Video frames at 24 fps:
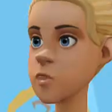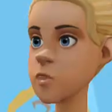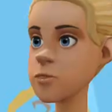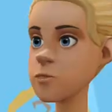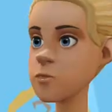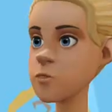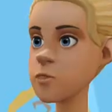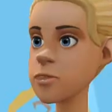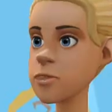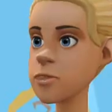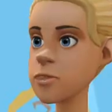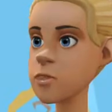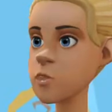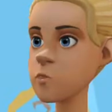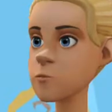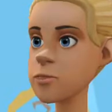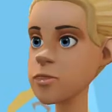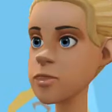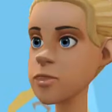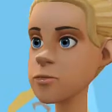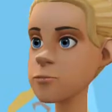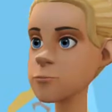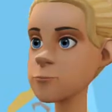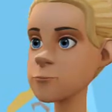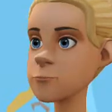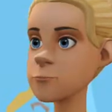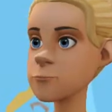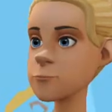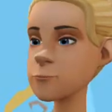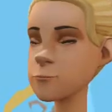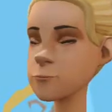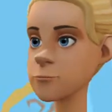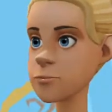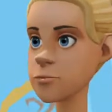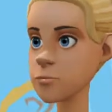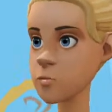only human.
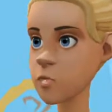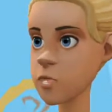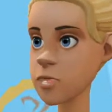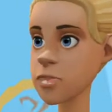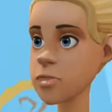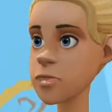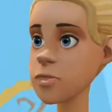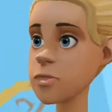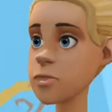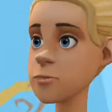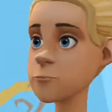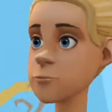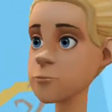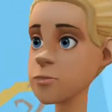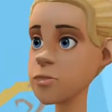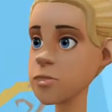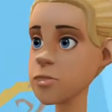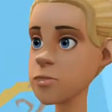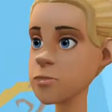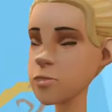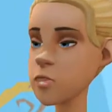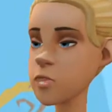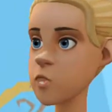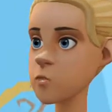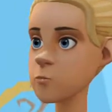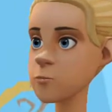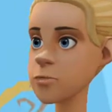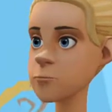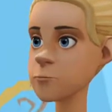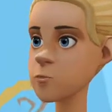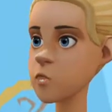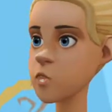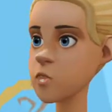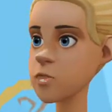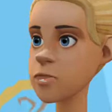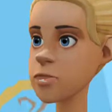No one expects you to be
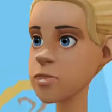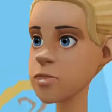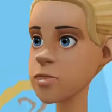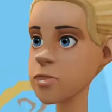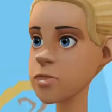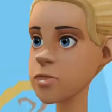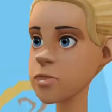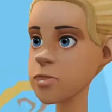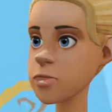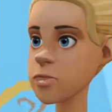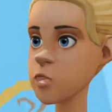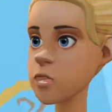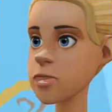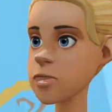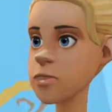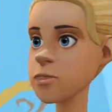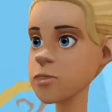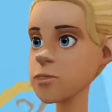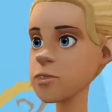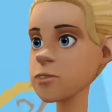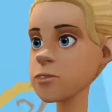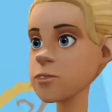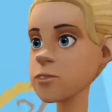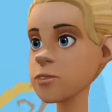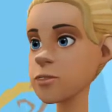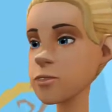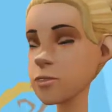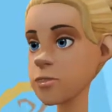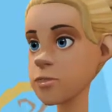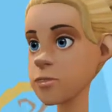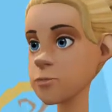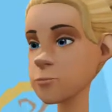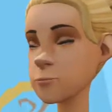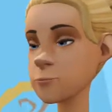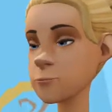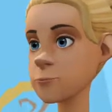more equals than
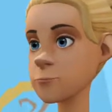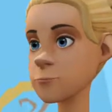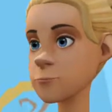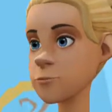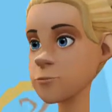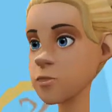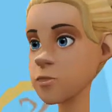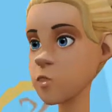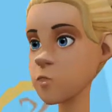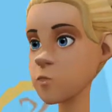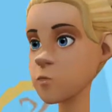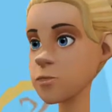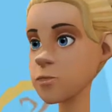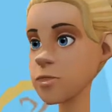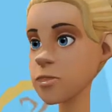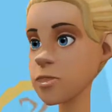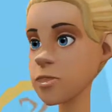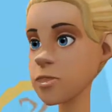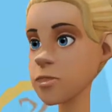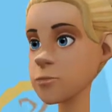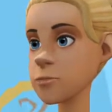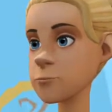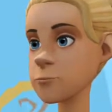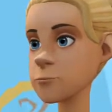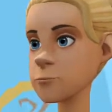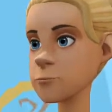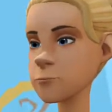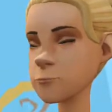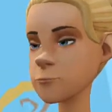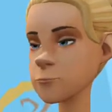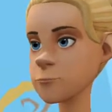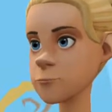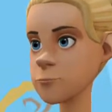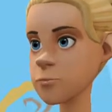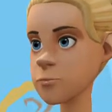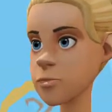that, Cross says.
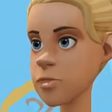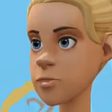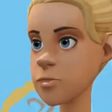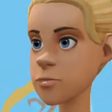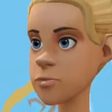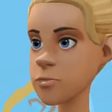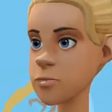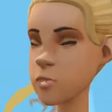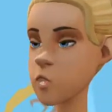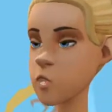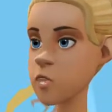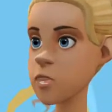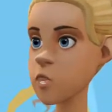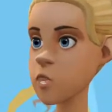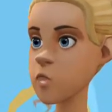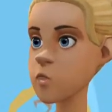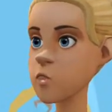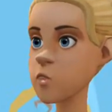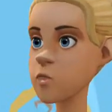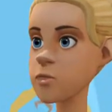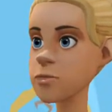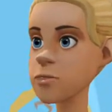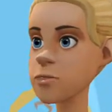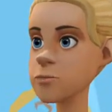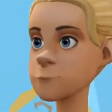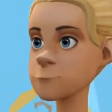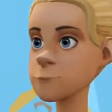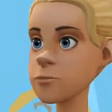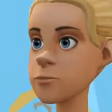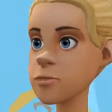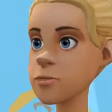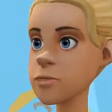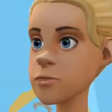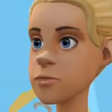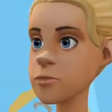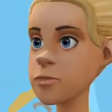Rely on your
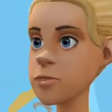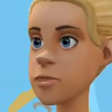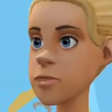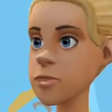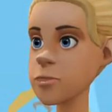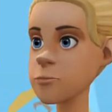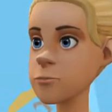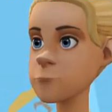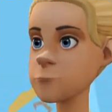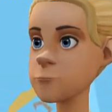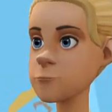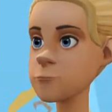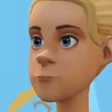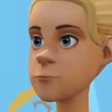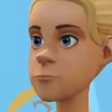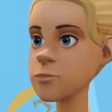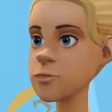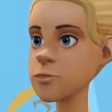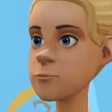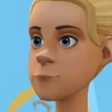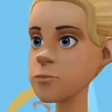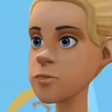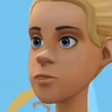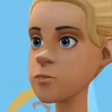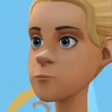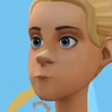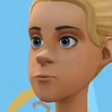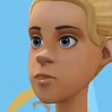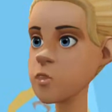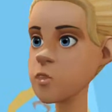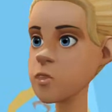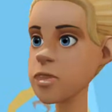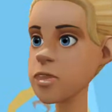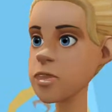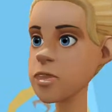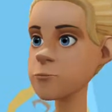transplant team, and be
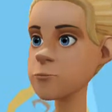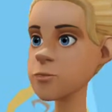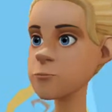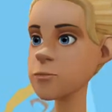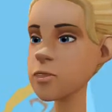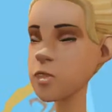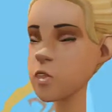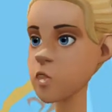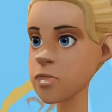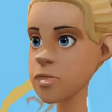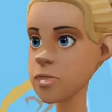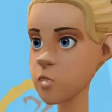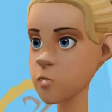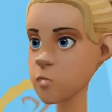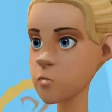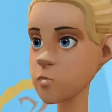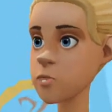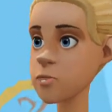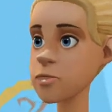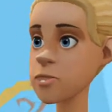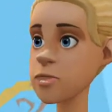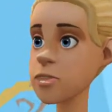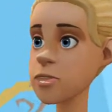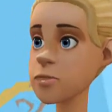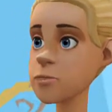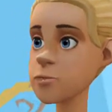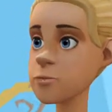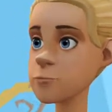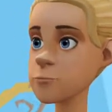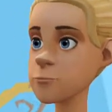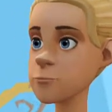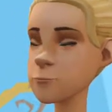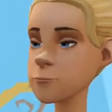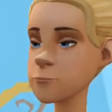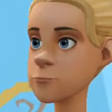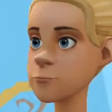open with them about your struggles.
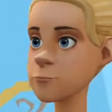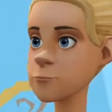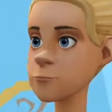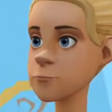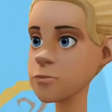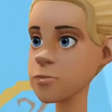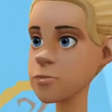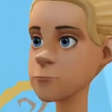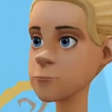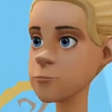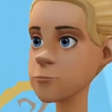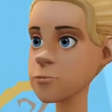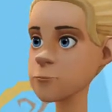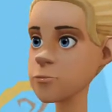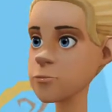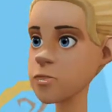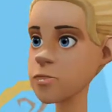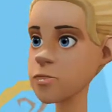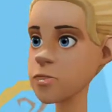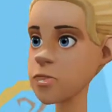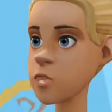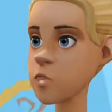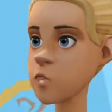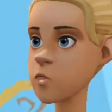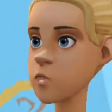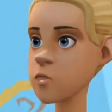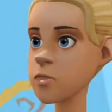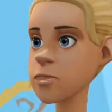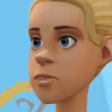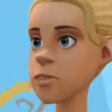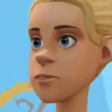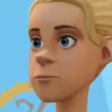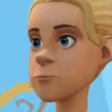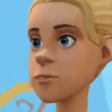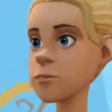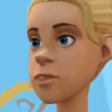Remember that your
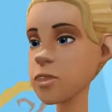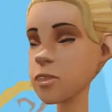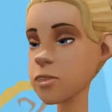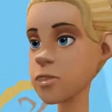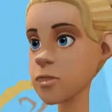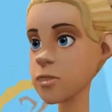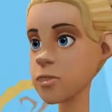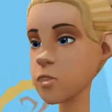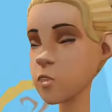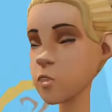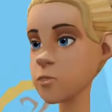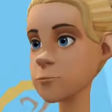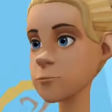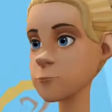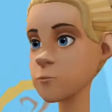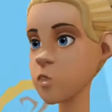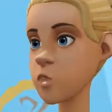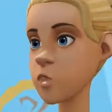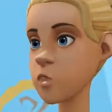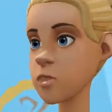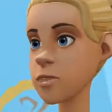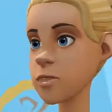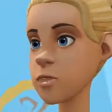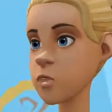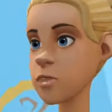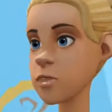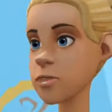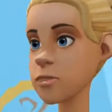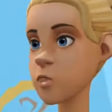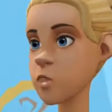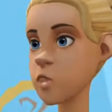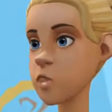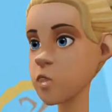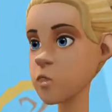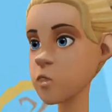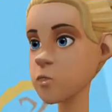team is there to support you
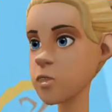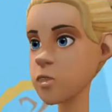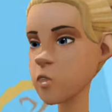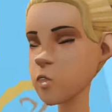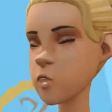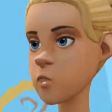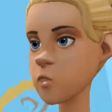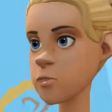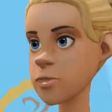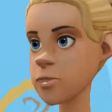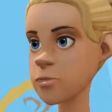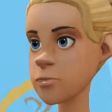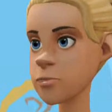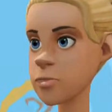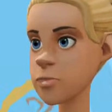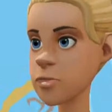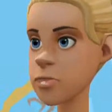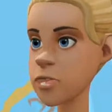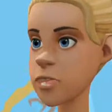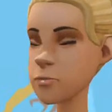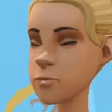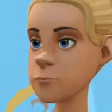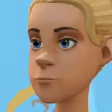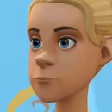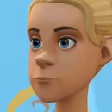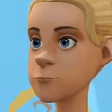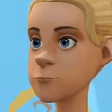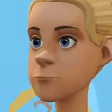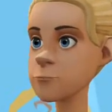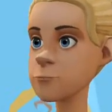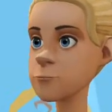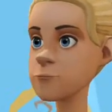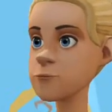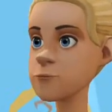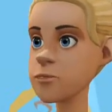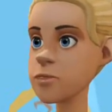and wants you to succeed.
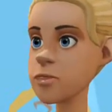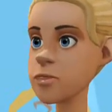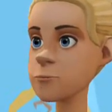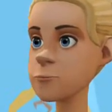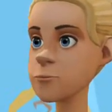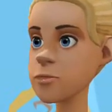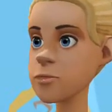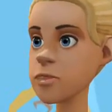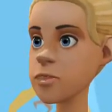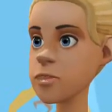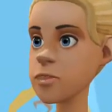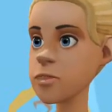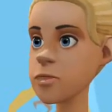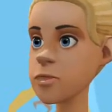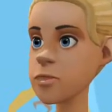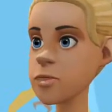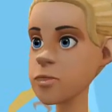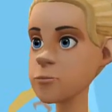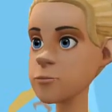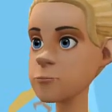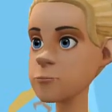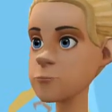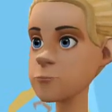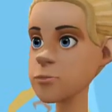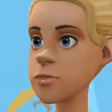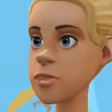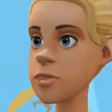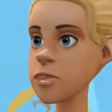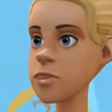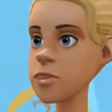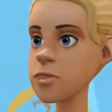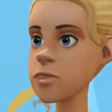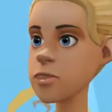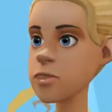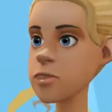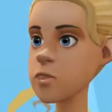Fundamentally, it's
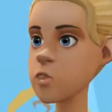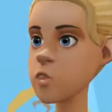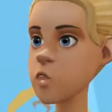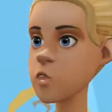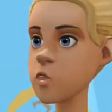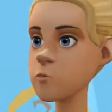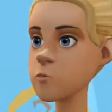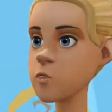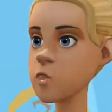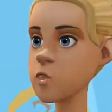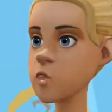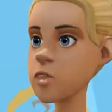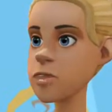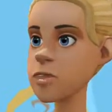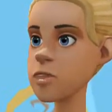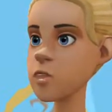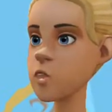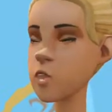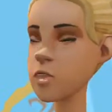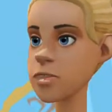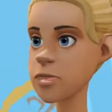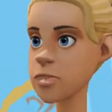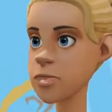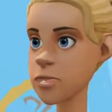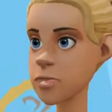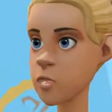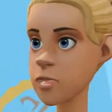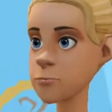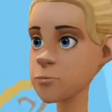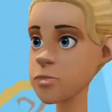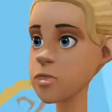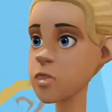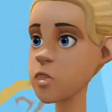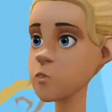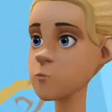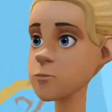their job to educate you
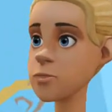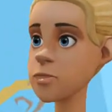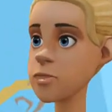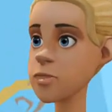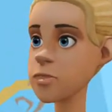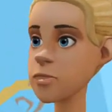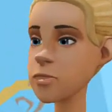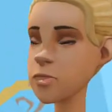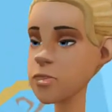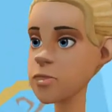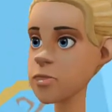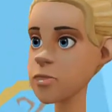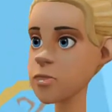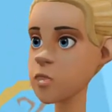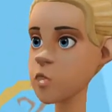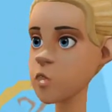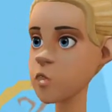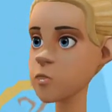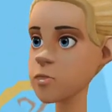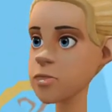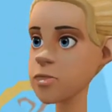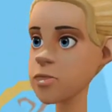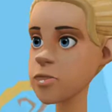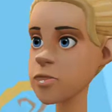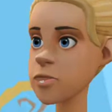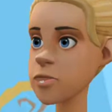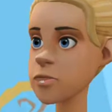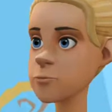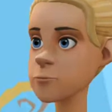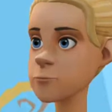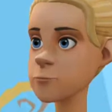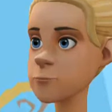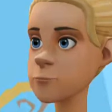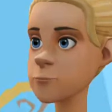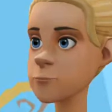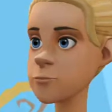about maintaining your health,
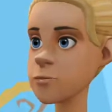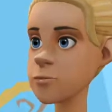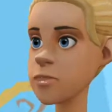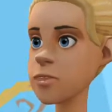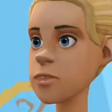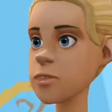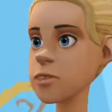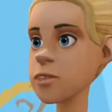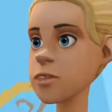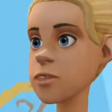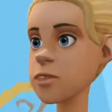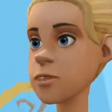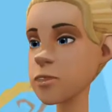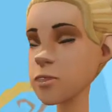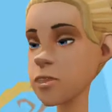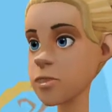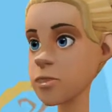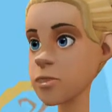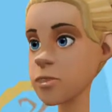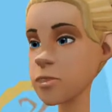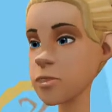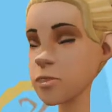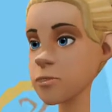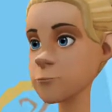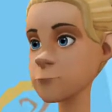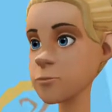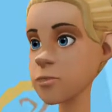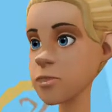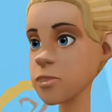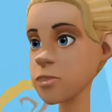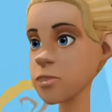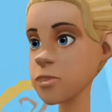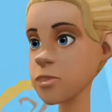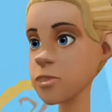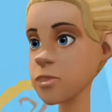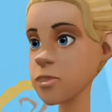set realistic
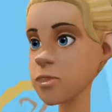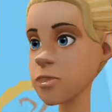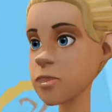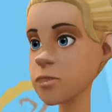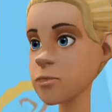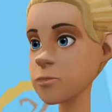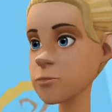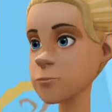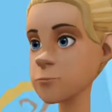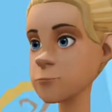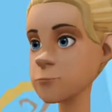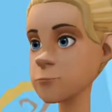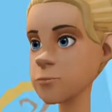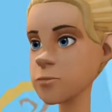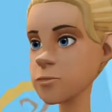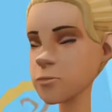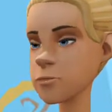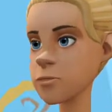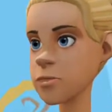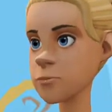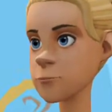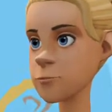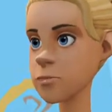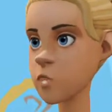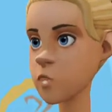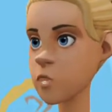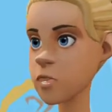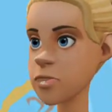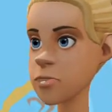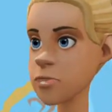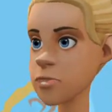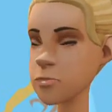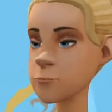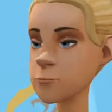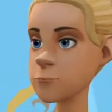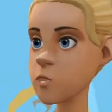expectations, and help you
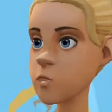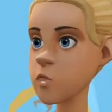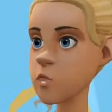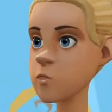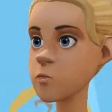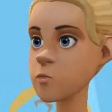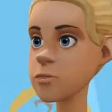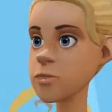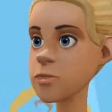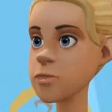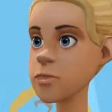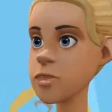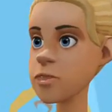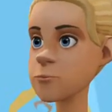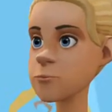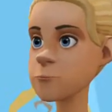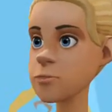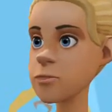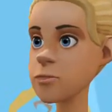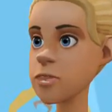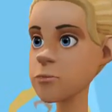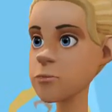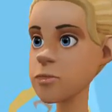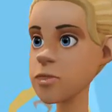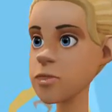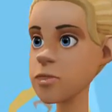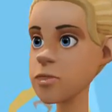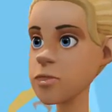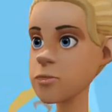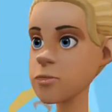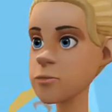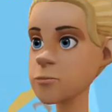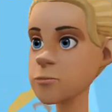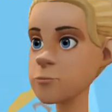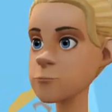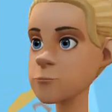get support systems in
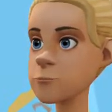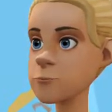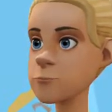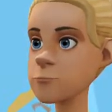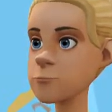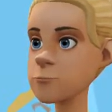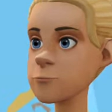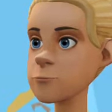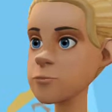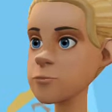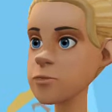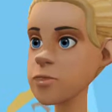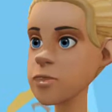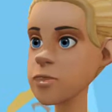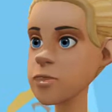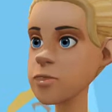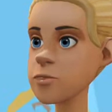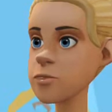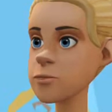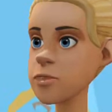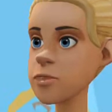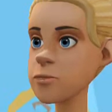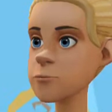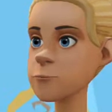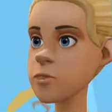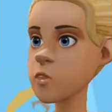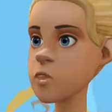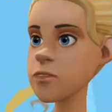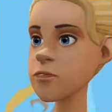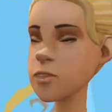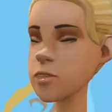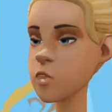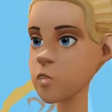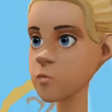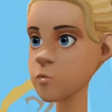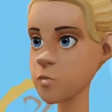place. They can help you
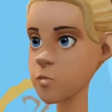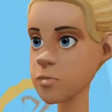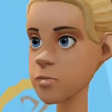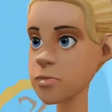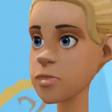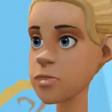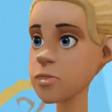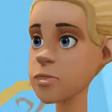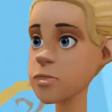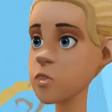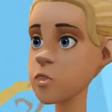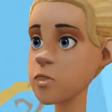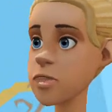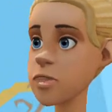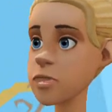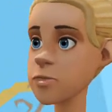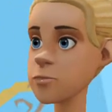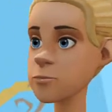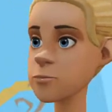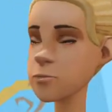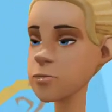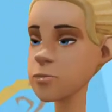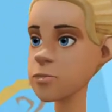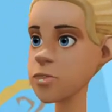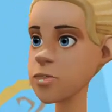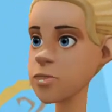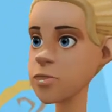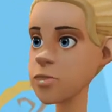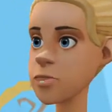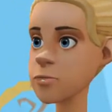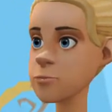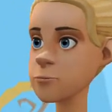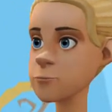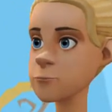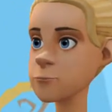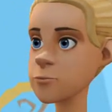if you're struggling with
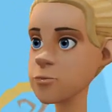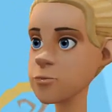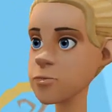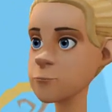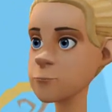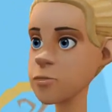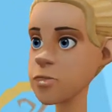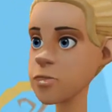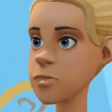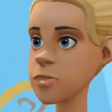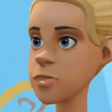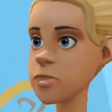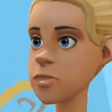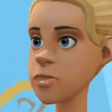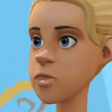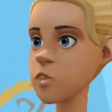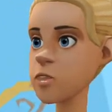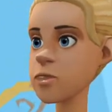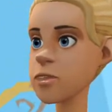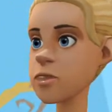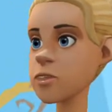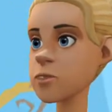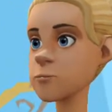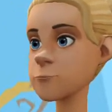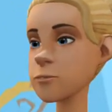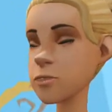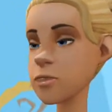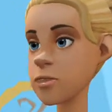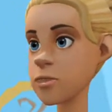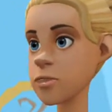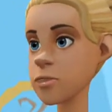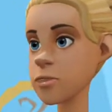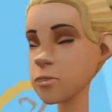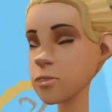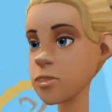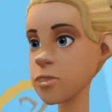anxiety, depression, or other
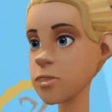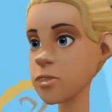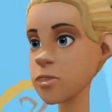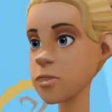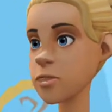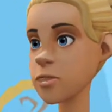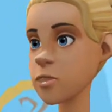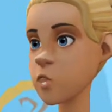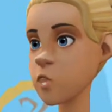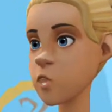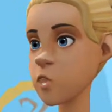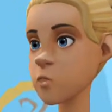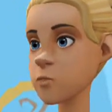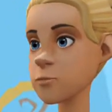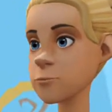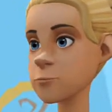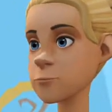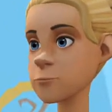mental health issues.